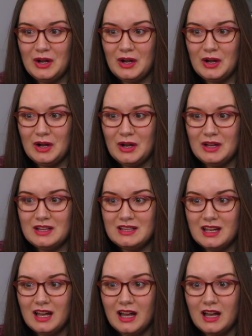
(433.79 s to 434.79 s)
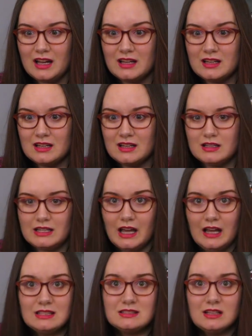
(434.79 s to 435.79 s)
Alex? Yeah.
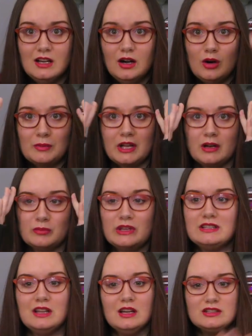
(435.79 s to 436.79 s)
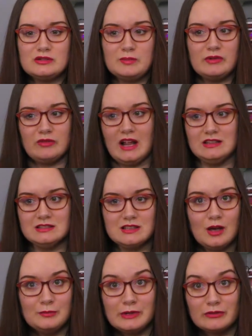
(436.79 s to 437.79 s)
Yes. Oh my god, please just be friends.
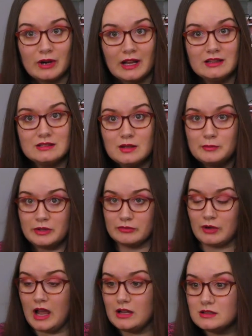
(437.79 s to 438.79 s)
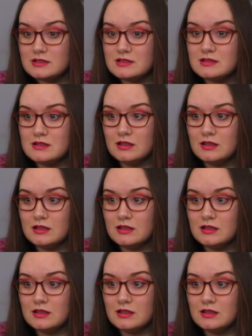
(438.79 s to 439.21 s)
Be friends. Be friends.